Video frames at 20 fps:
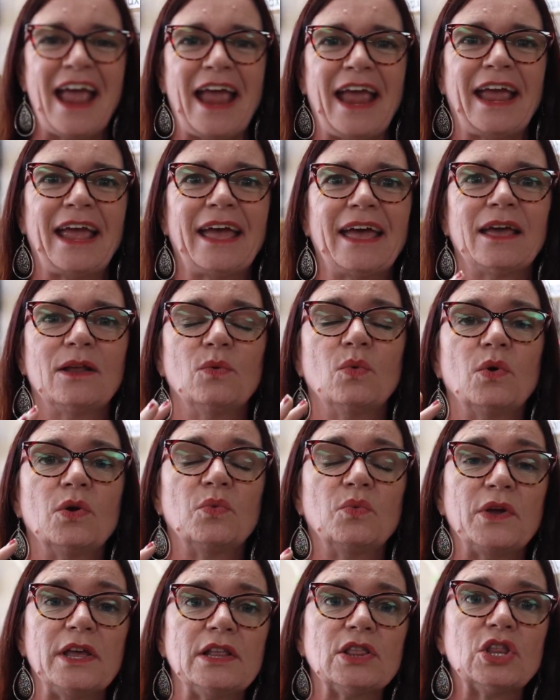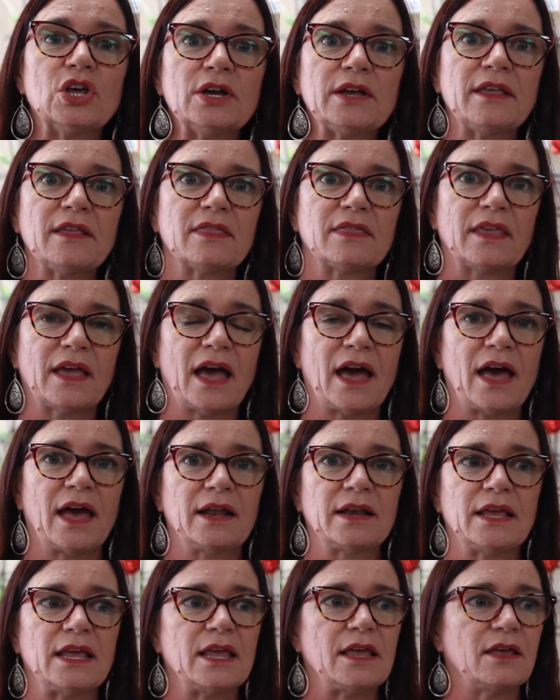And when we look at
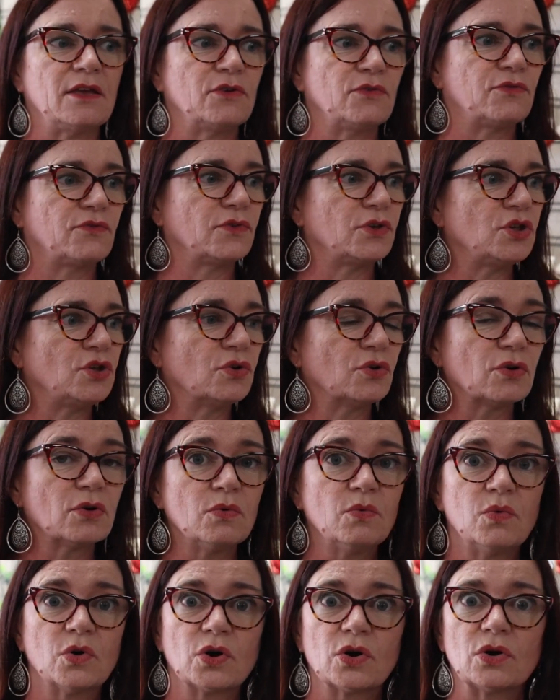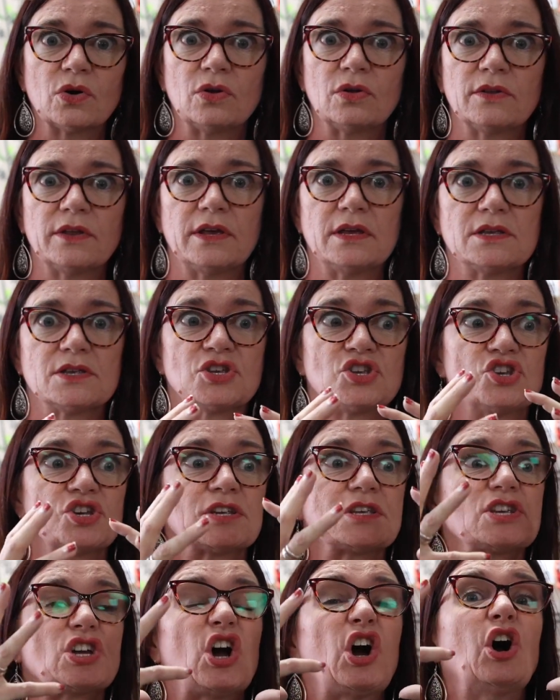that, if your world is
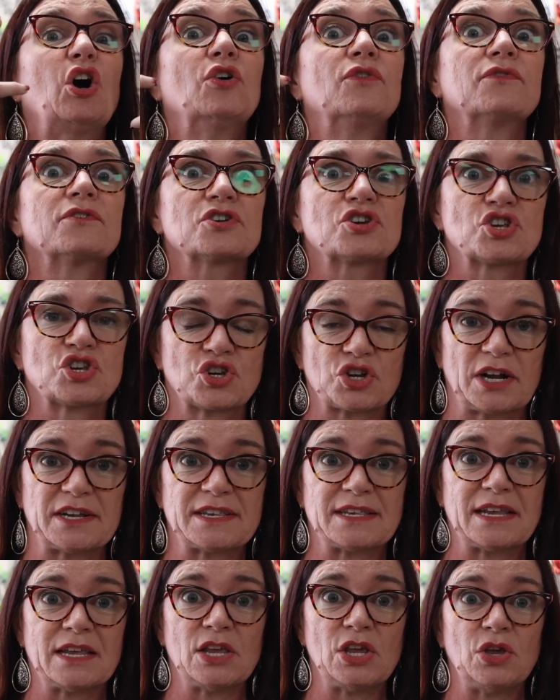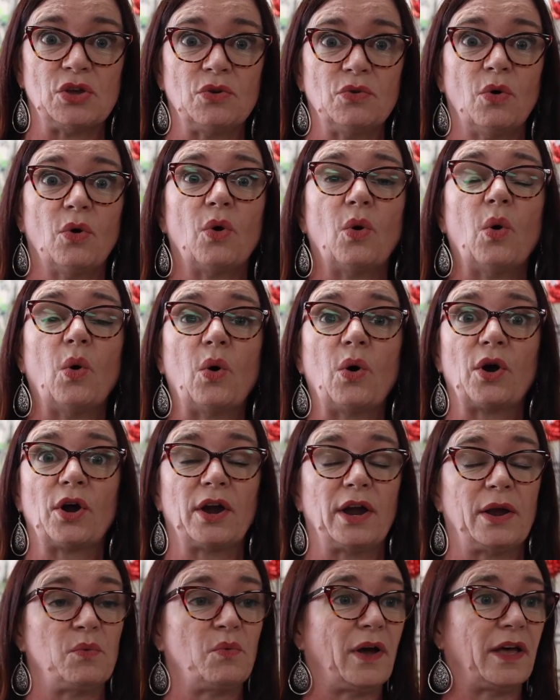just overstressing you, or
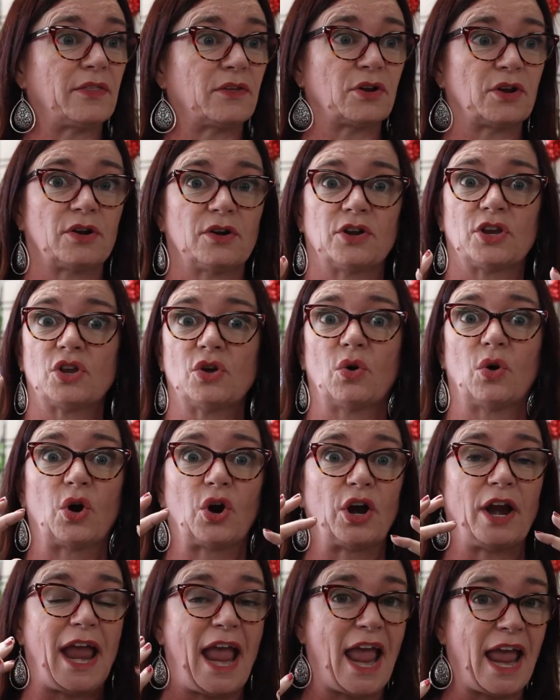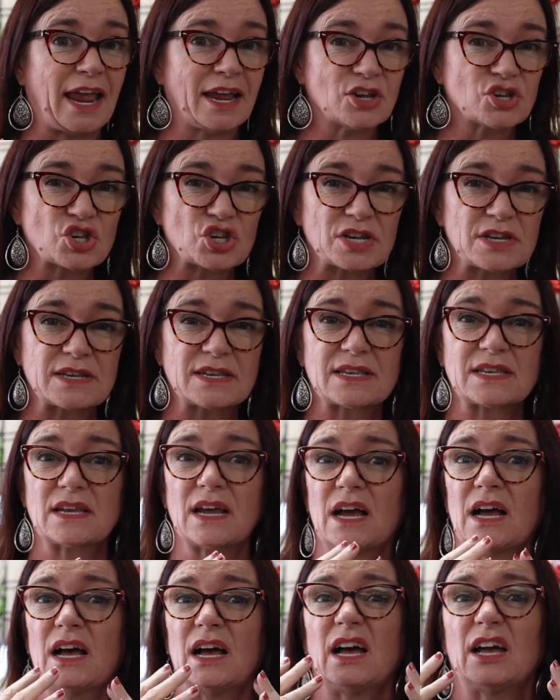whether you're anxious,
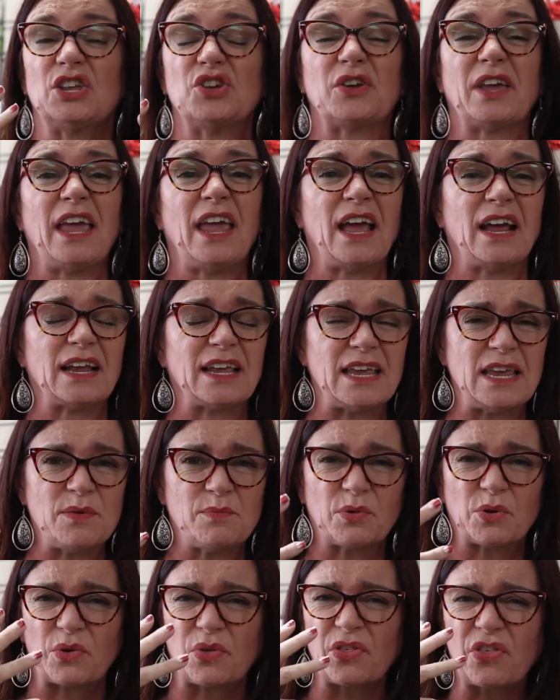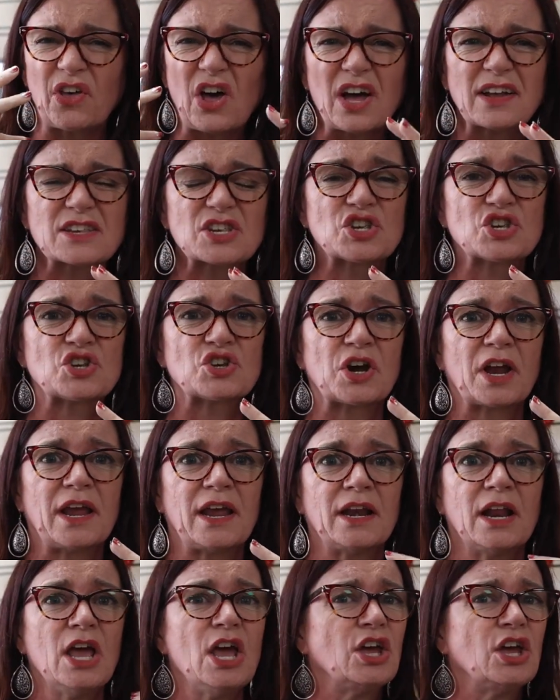uh, you can't keep your thoughts straight,